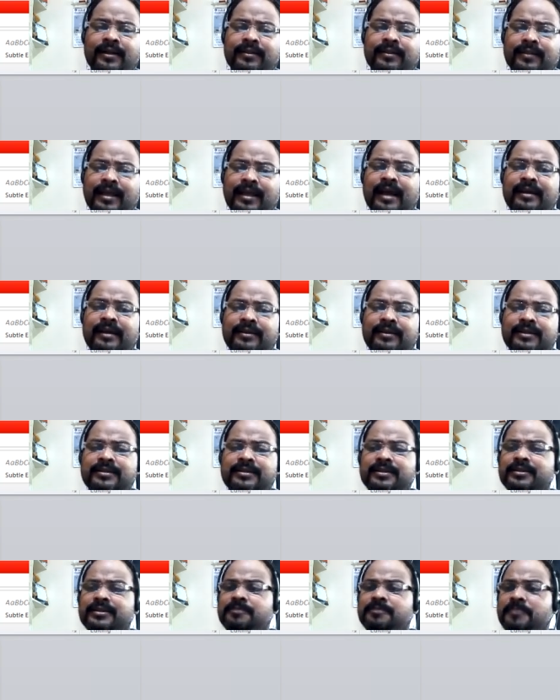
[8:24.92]
that
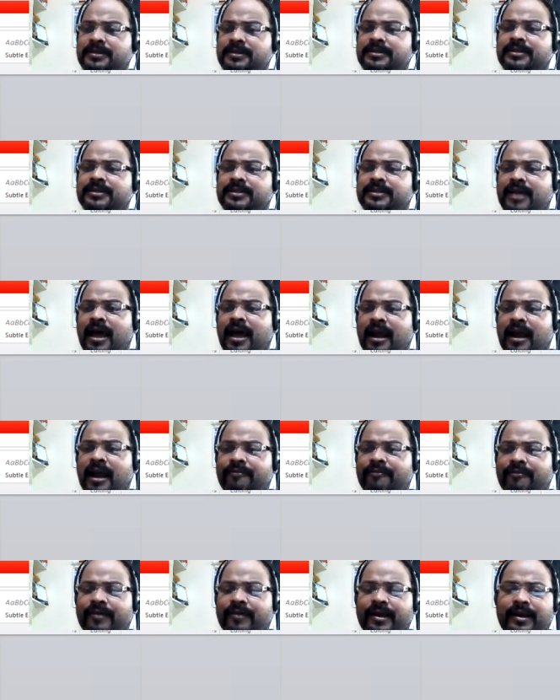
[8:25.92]
this is Mrs.
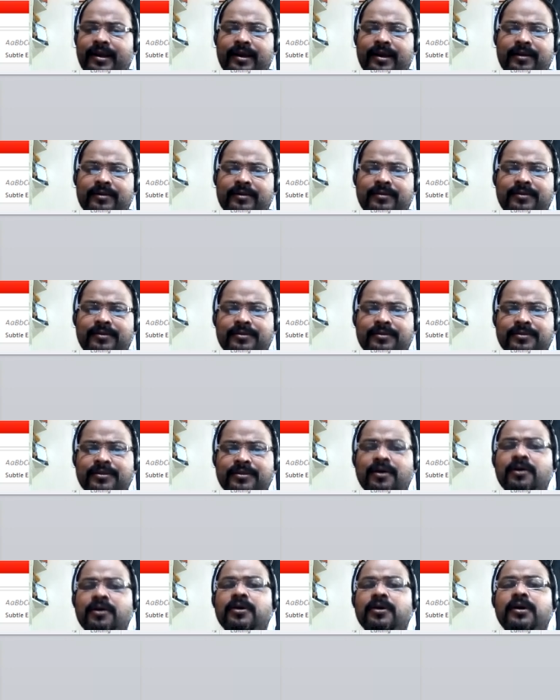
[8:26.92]
Alfred.
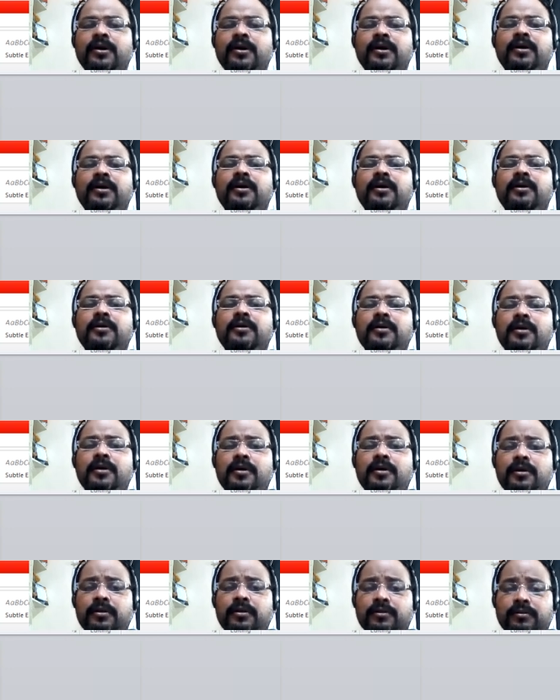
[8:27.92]
So
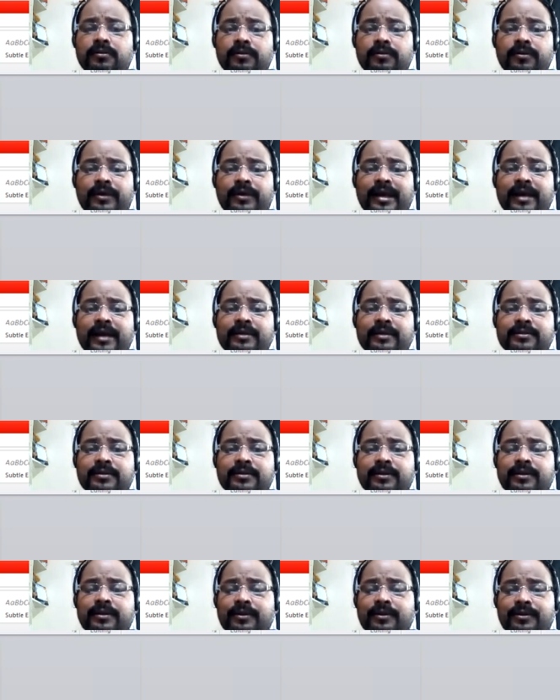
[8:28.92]
you
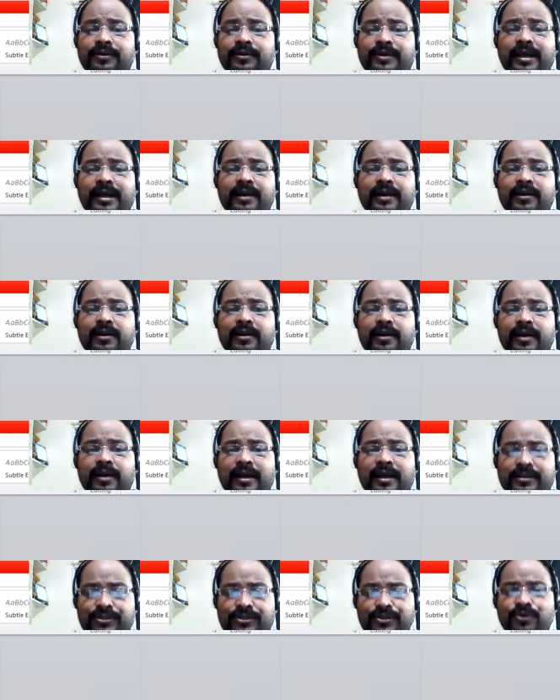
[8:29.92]
can
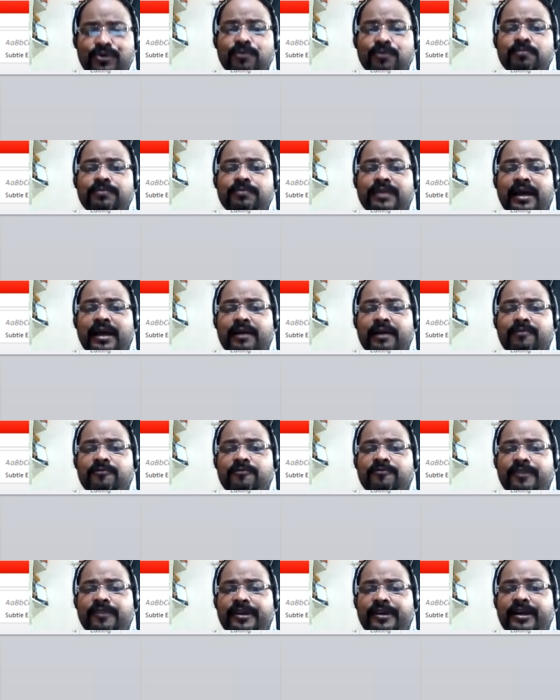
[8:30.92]
assume that
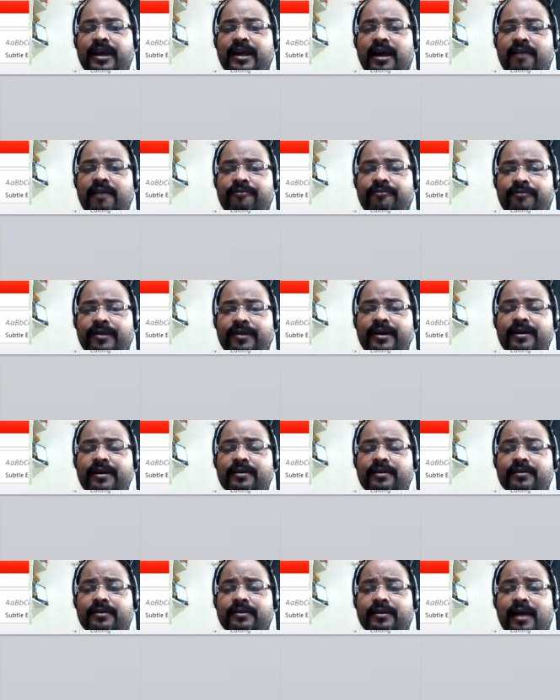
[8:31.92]
Wicky Alfred
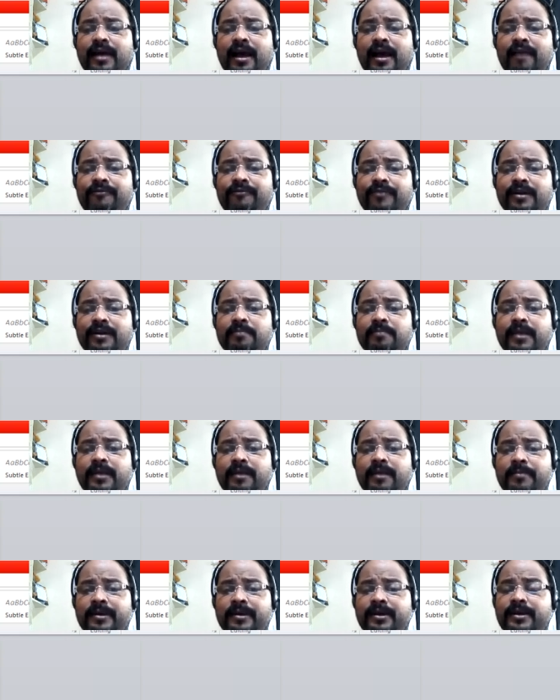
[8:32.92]

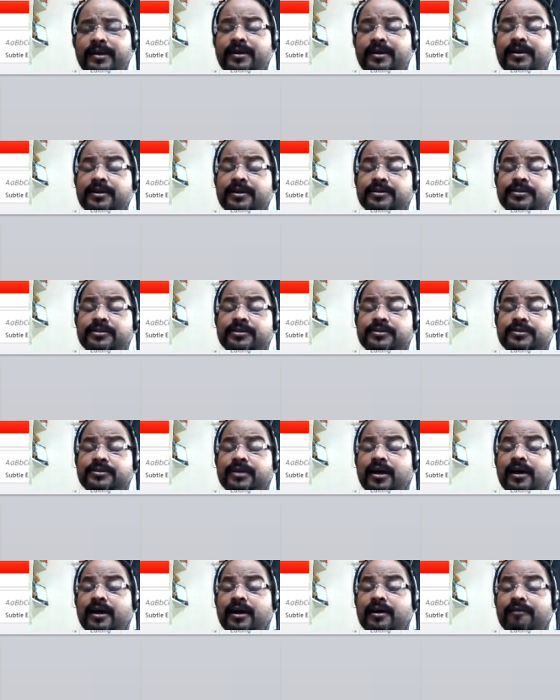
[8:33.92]
may be his
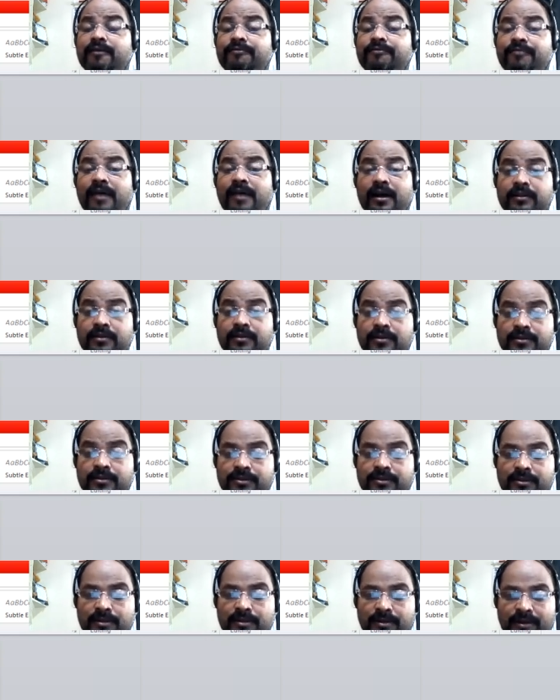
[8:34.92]

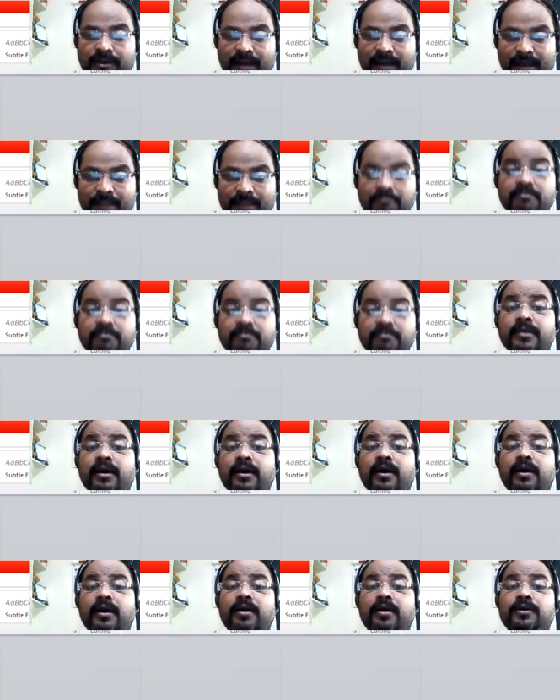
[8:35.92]
father's name.
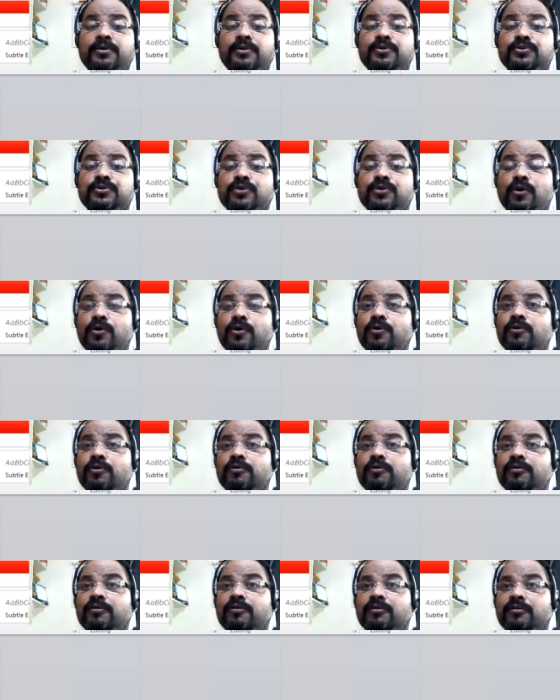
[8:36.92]
So